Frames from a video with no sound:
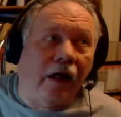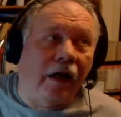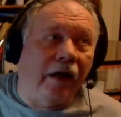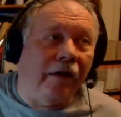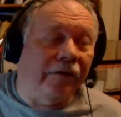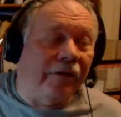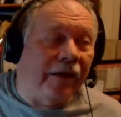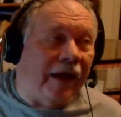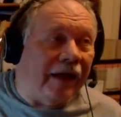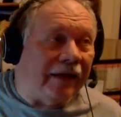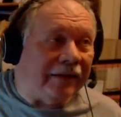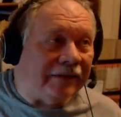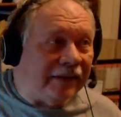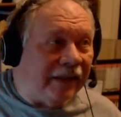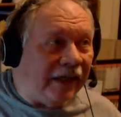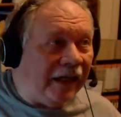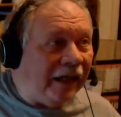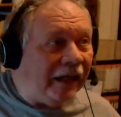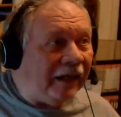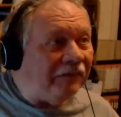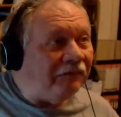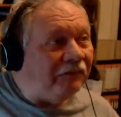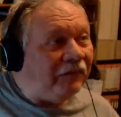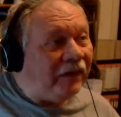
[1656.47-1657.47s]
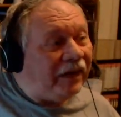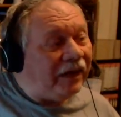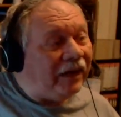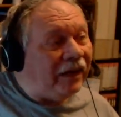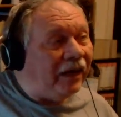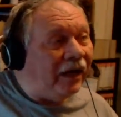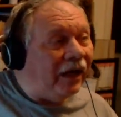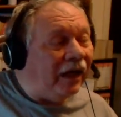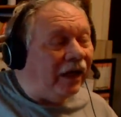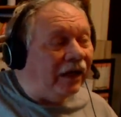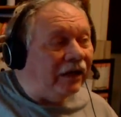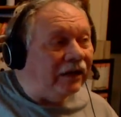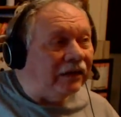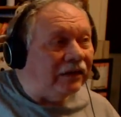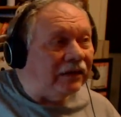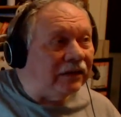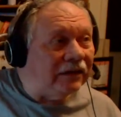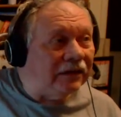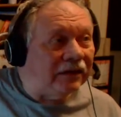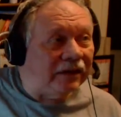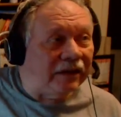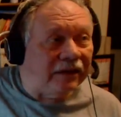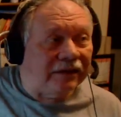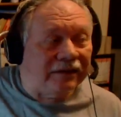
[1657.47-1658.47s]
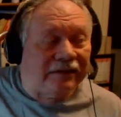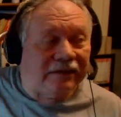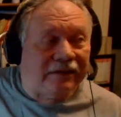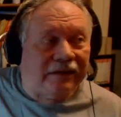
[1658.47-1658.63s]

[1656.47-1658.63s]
that tank because the